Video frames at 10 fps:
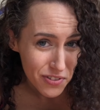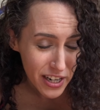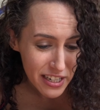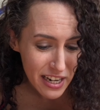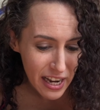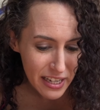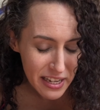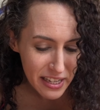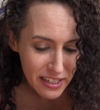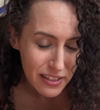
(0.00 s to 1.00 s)
it Friday night,
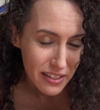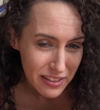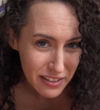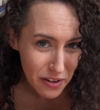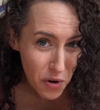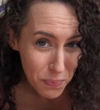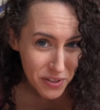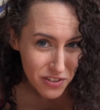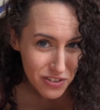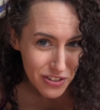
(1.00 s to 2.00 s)
and it
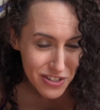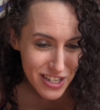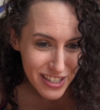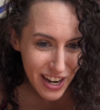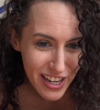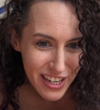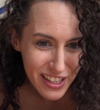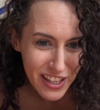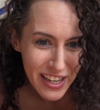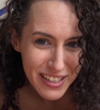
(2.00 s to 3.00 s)
opened Thursday night,
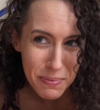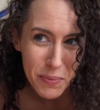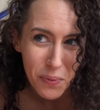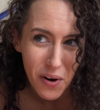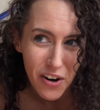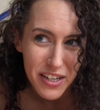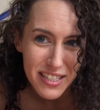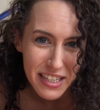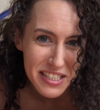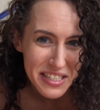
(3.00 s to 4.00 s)
and like people were already
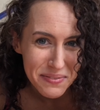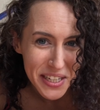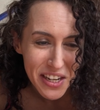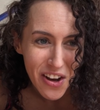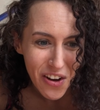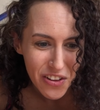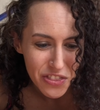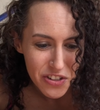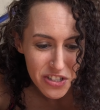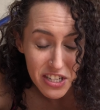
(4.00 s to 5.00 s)
texting me on
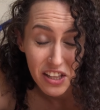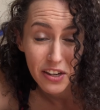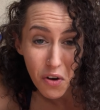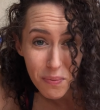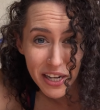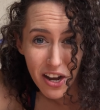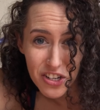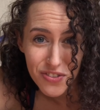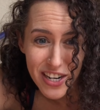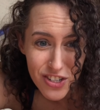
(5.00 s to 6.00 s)
Thursday like, oh my
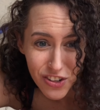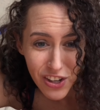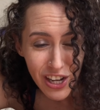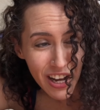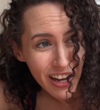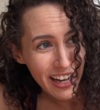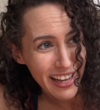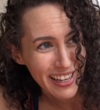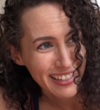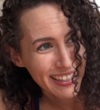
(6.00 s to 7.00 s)
gosh, Rachel.
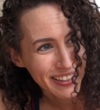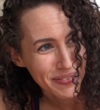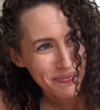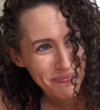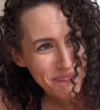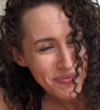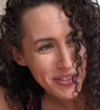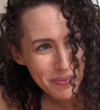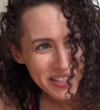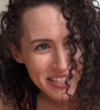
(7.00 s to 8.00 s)
And
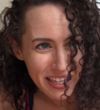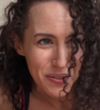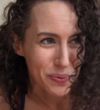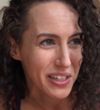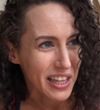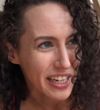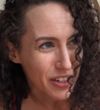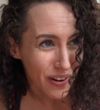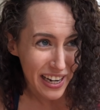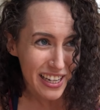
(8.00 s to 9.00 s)
some of the texts weren't like
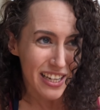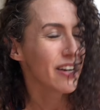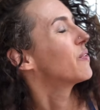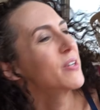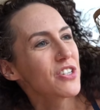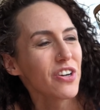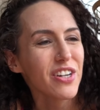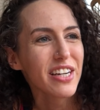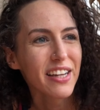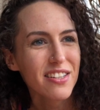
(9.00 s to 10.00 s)
great, which
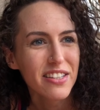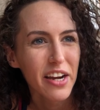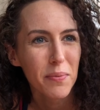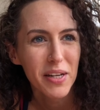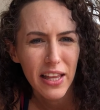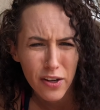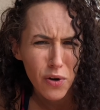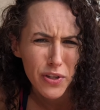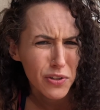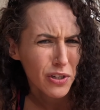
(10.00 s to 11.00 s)
started to kind of scare me, like,
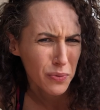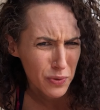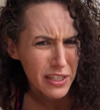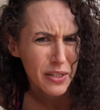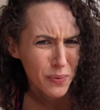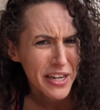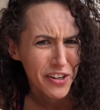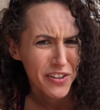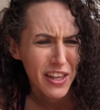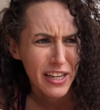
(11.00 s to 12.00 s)
oh, you look really
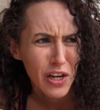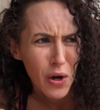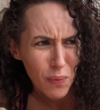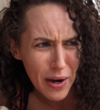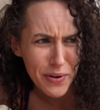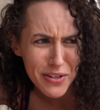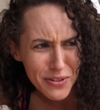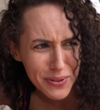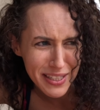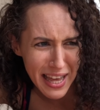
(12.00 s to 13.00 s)
weird, like why were you
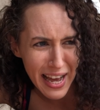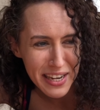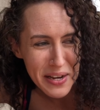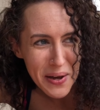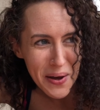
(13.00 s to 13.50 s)
doing that?